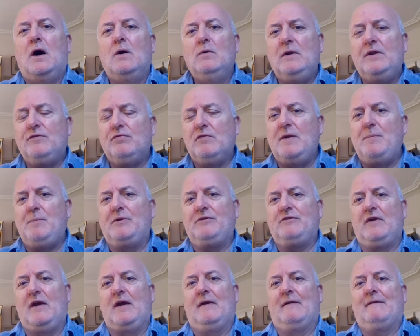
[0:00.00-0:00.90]
Only
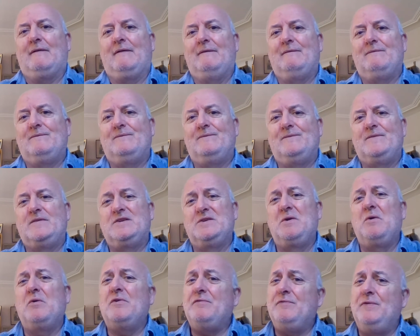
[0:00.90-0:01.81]
3%. Do
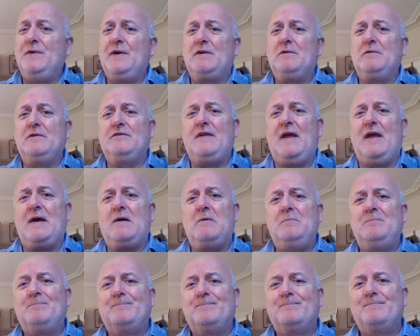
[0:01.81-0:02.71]
you know what the figure is
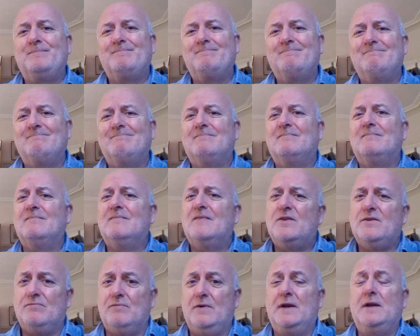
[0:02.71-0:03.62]
now?
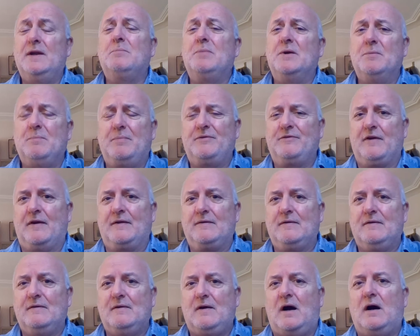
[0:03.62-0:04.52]
3 and a bit
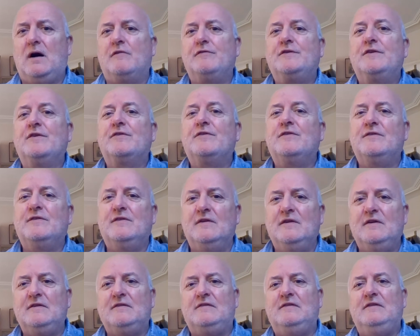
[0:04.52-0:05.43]
percent. After
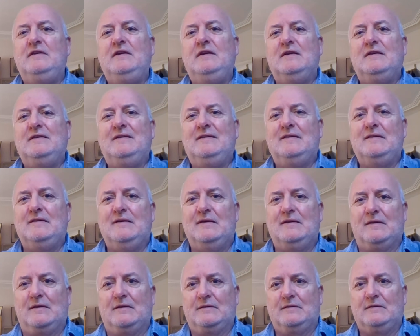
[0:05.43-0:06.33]
30
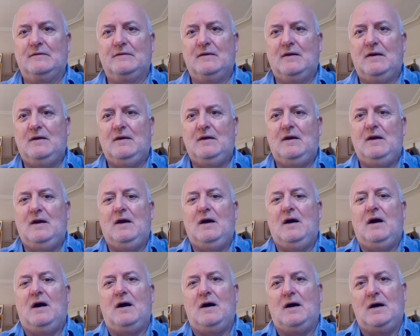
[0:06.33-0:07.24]
years.
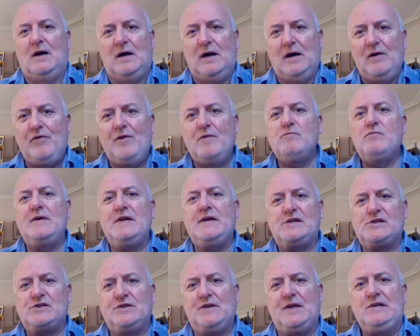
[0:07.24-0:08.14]
Are the
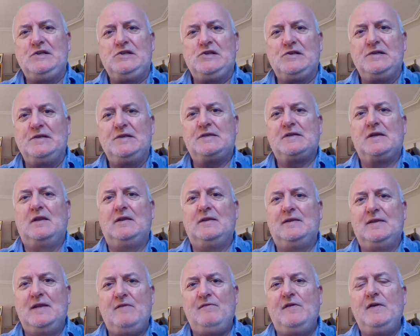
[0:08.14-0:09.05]
rich nations
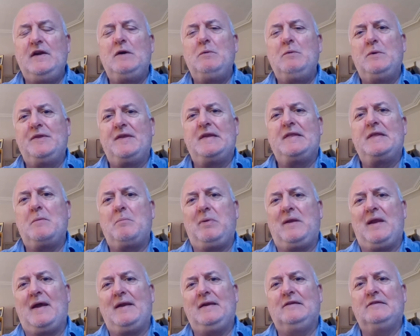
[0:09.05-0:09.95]
living within the
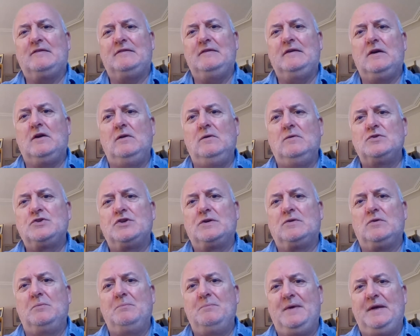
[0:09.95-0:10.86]
planet's
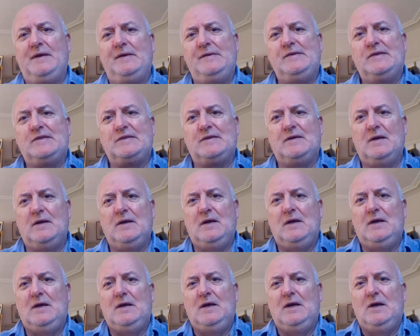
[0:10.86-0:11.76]
ecological means?
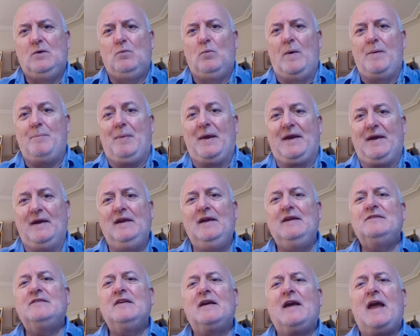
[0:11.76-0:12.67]
We're
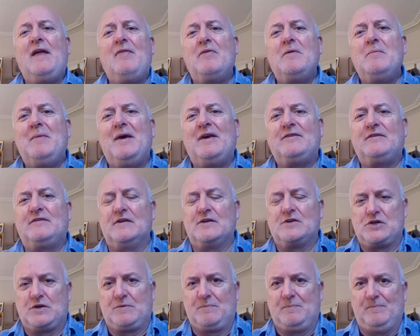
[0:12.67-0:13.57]
beginning to get the
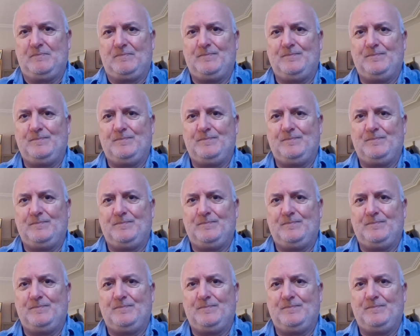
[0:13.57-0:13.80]
message.